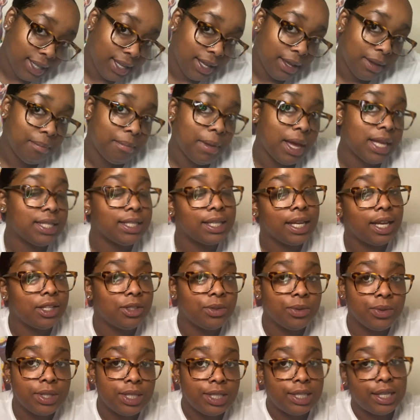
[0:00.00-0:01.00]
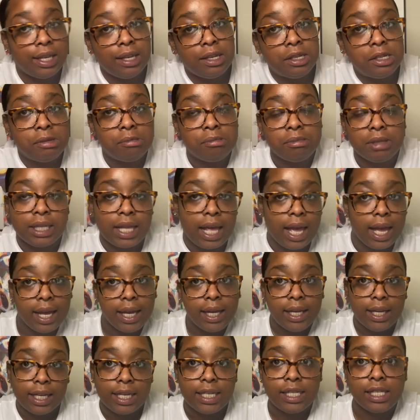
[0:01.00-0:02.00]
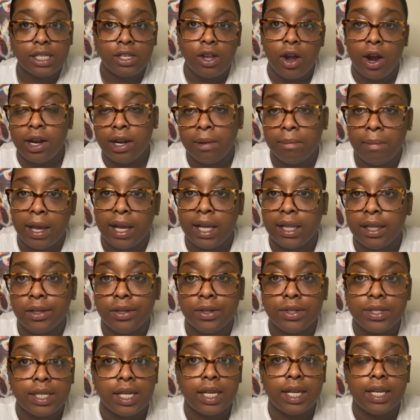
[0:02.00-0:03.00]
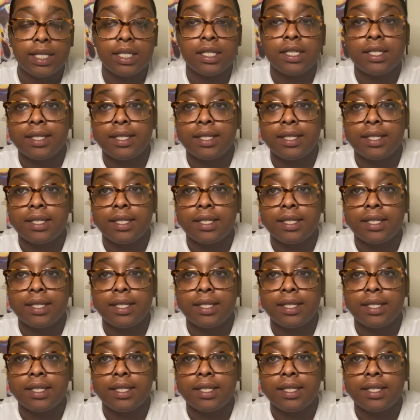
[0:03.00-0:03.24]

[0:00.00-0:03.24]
my schedule seems like it's starting to make a little sense,